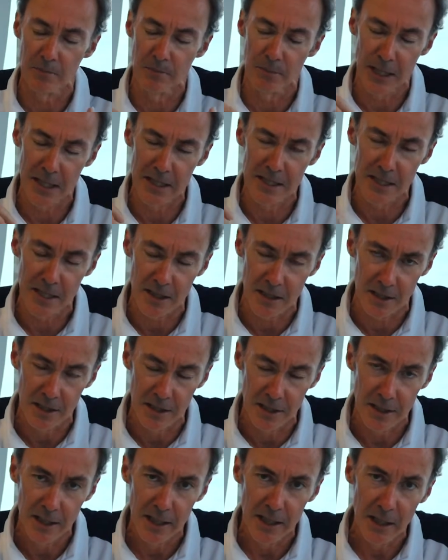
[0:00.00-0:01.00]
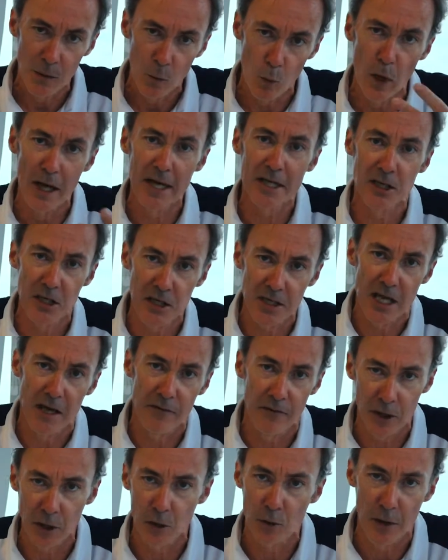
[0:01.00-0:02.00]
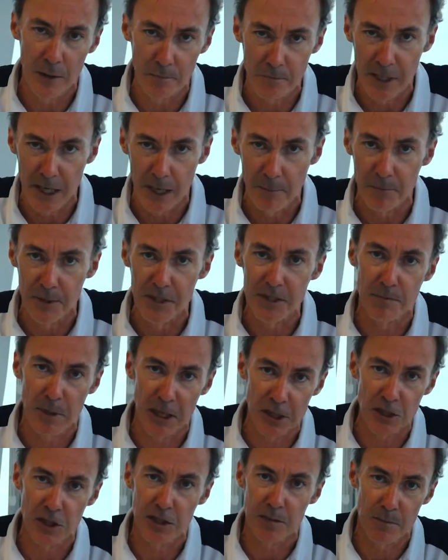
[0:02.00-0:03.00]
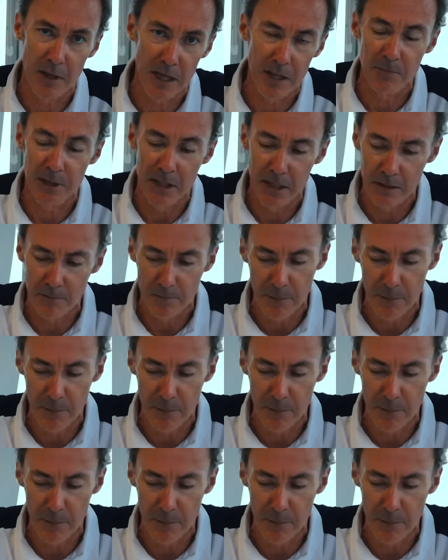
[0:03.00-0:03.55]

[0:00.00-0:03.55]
basically wages haven't crept up as much as maybe